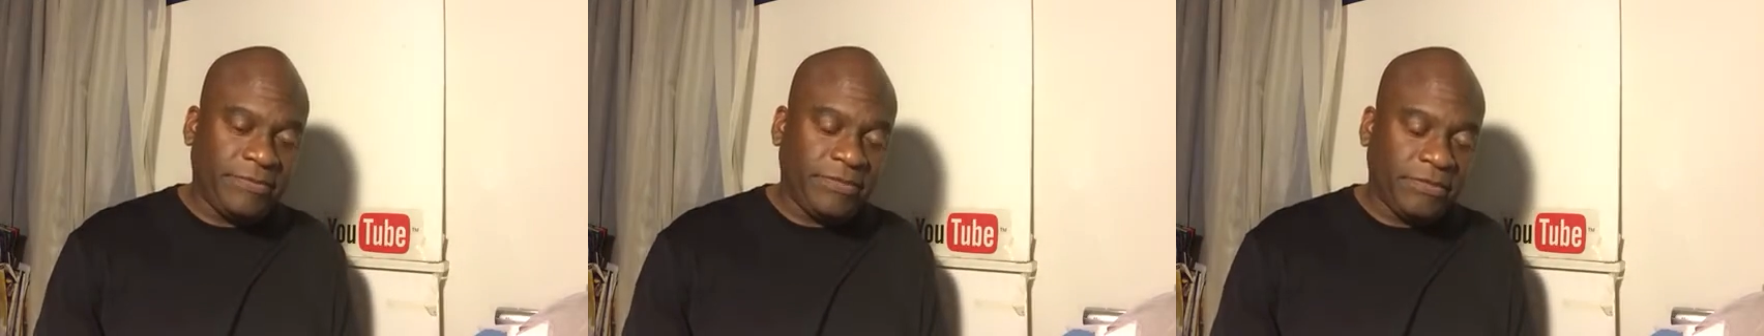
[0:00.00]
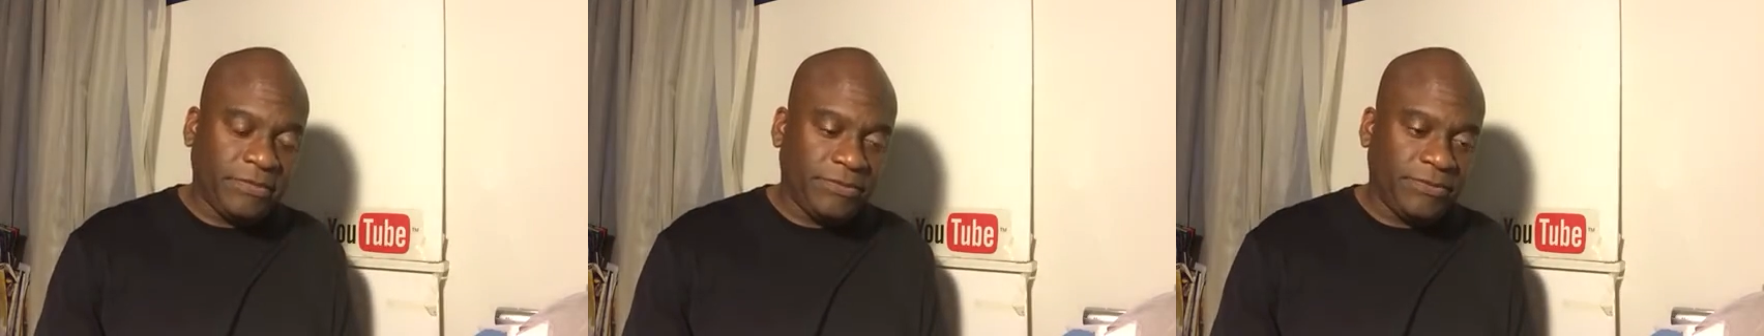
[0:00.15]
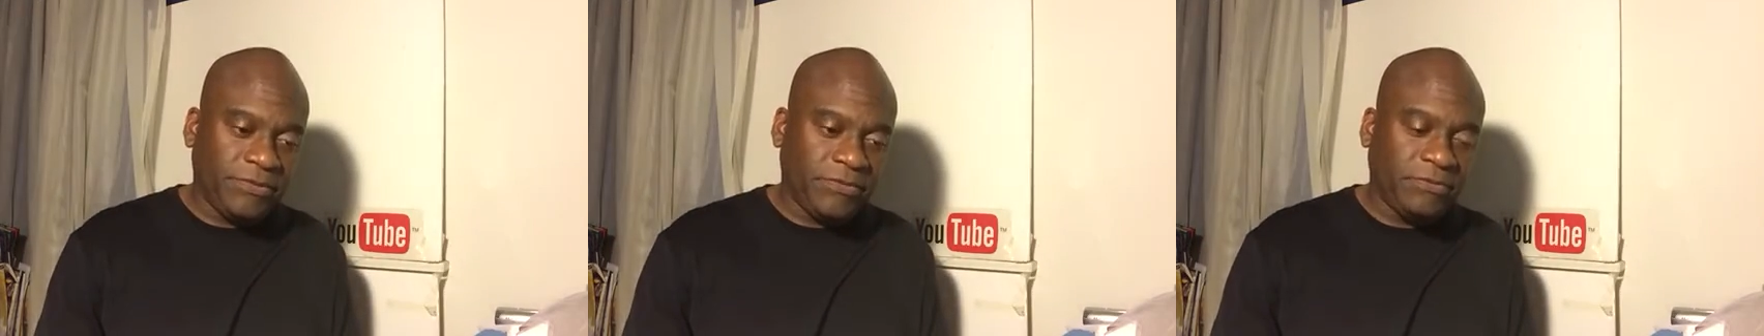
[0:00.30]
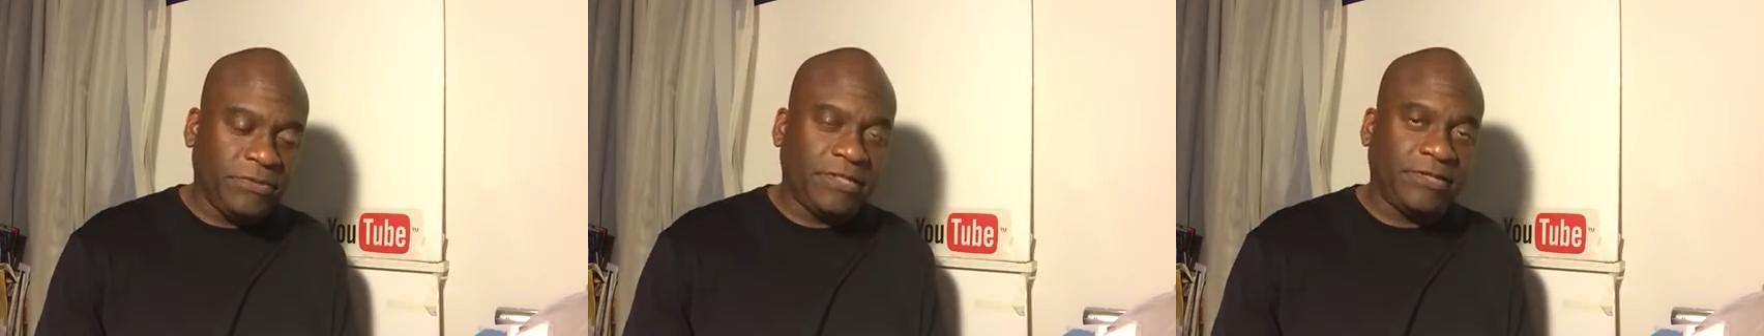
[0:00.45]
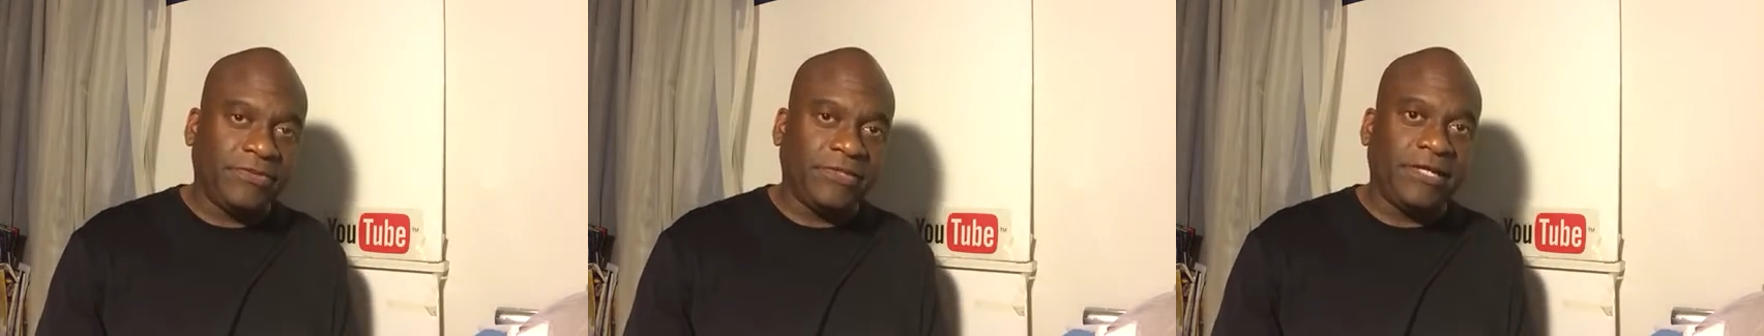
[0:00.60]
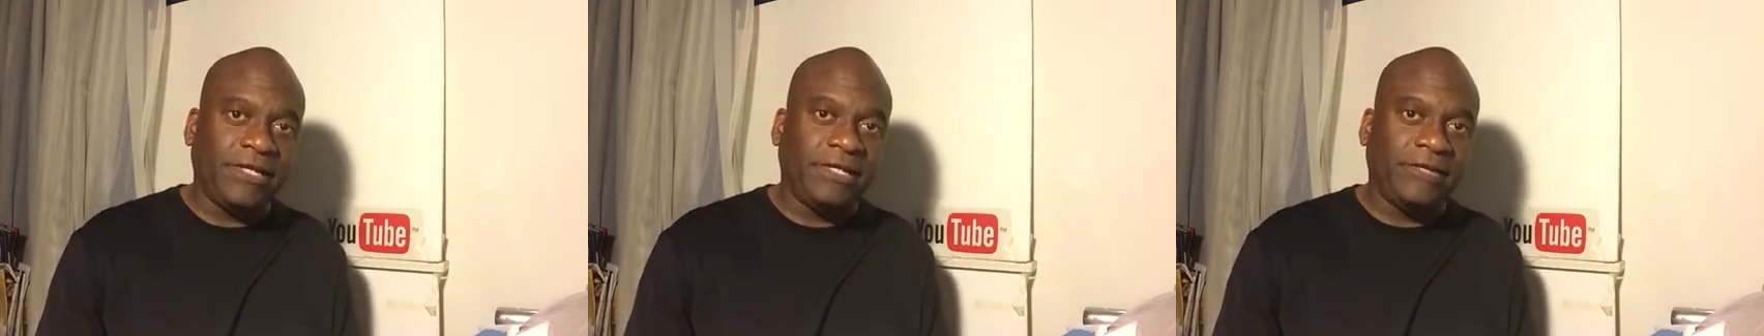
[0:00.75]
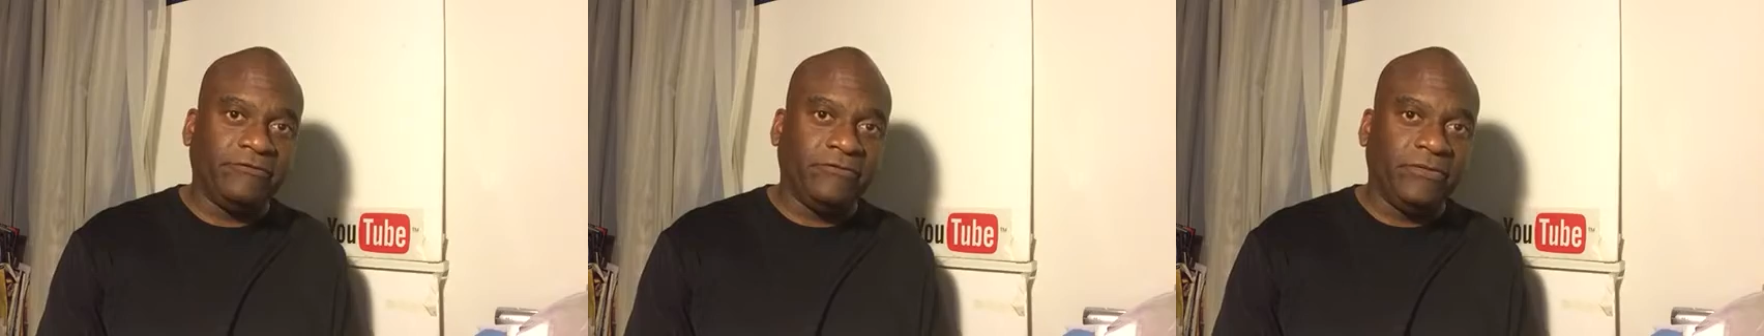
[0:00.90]
So I just want to
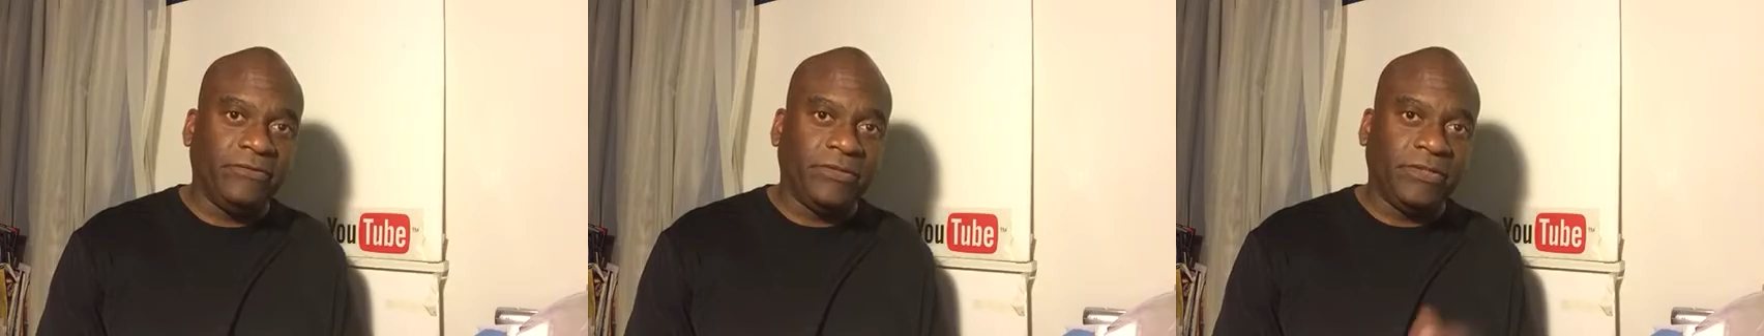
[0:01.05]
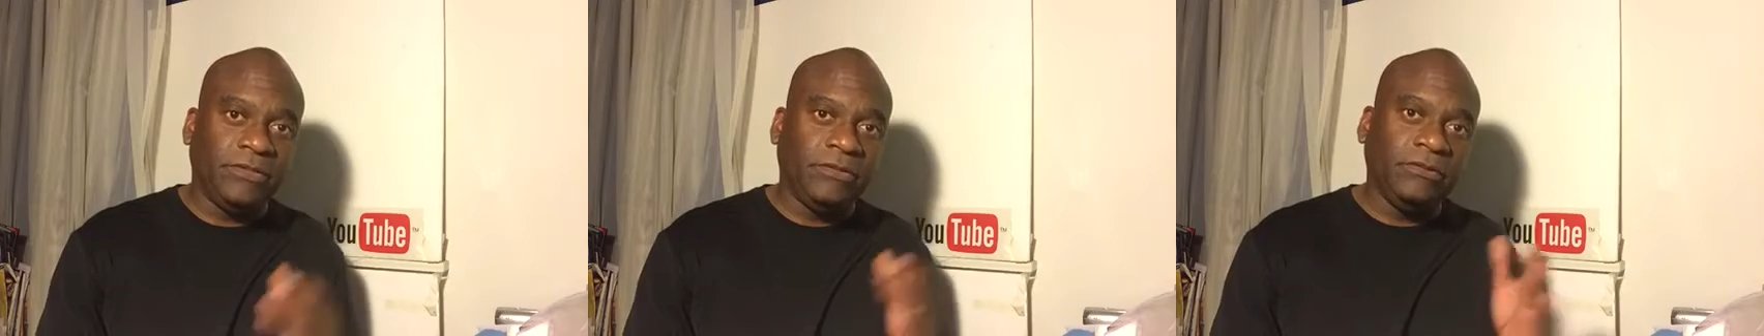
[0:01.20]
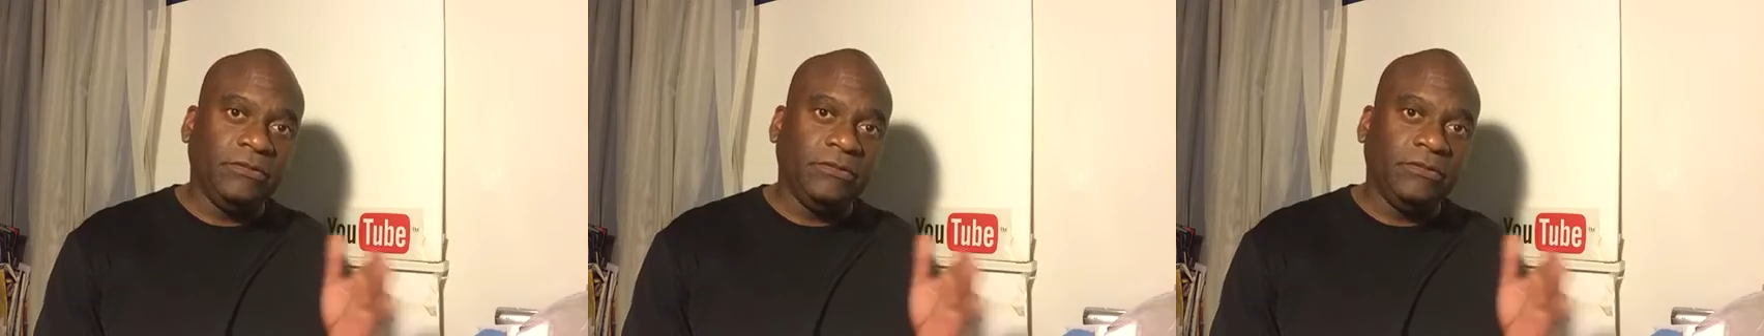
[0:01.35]
thank everyone